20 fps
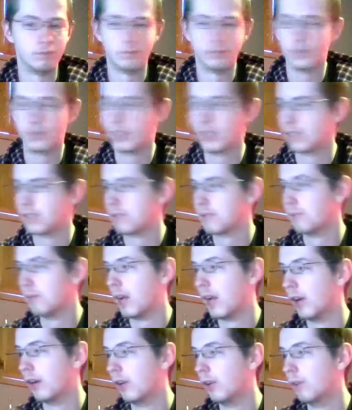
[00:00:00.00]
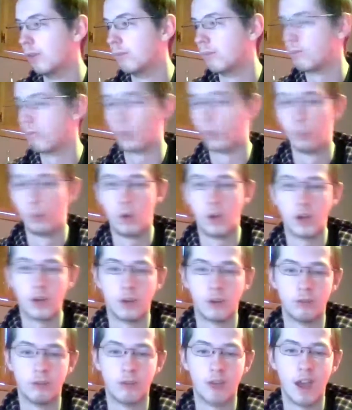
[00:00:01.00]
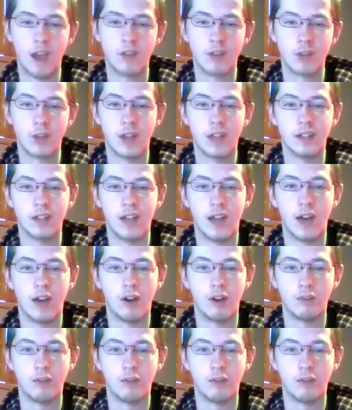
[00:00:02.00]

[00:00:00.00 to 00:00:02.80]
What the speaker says: It's about 1:05 right now.